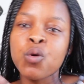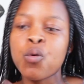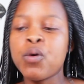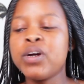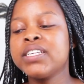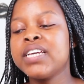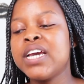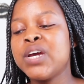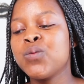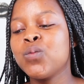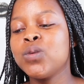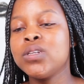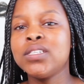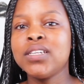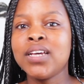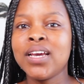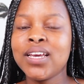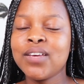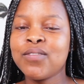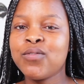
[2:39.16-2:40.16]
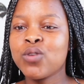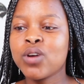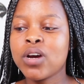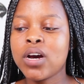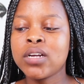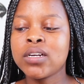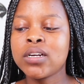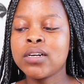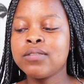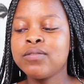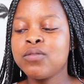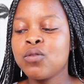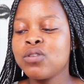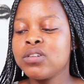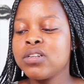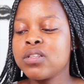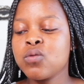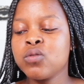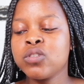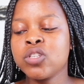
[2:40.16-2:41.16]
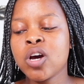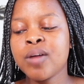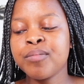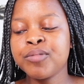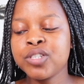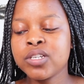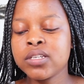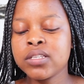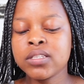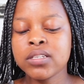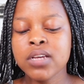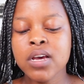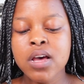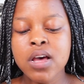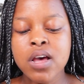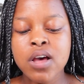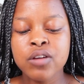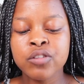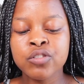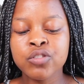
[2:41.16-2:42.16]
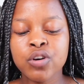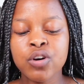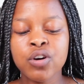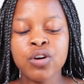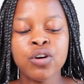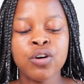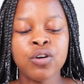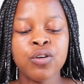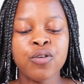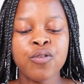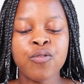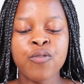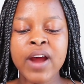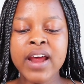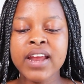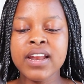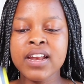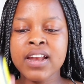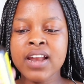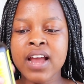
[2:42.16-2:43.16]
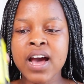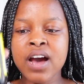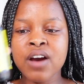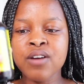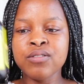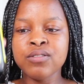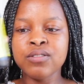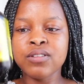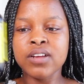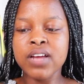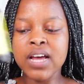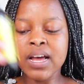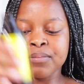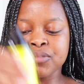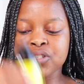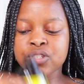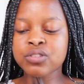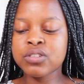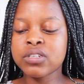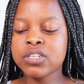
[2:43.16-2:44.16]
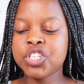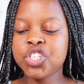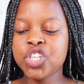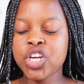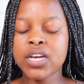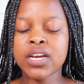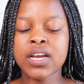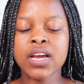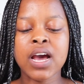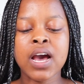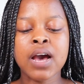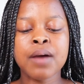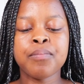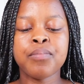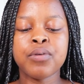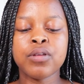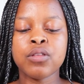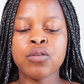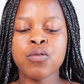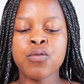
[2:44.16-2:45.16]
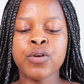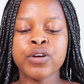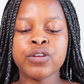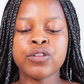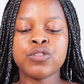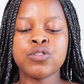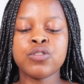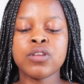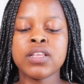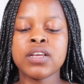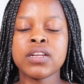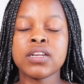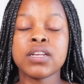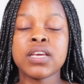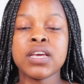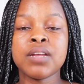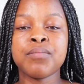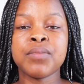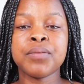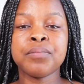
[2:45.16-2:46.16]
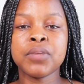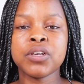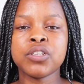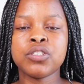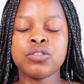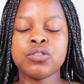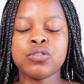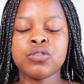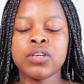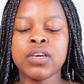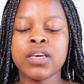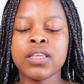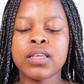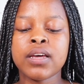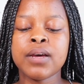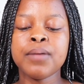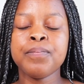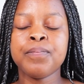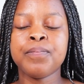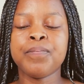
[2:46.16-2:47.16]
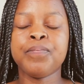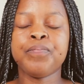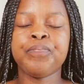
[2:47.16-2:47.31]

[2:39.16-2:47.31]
what can you say if you can't afford those options? So right now I'm just gonna shake up the oil so that it can be mixed together.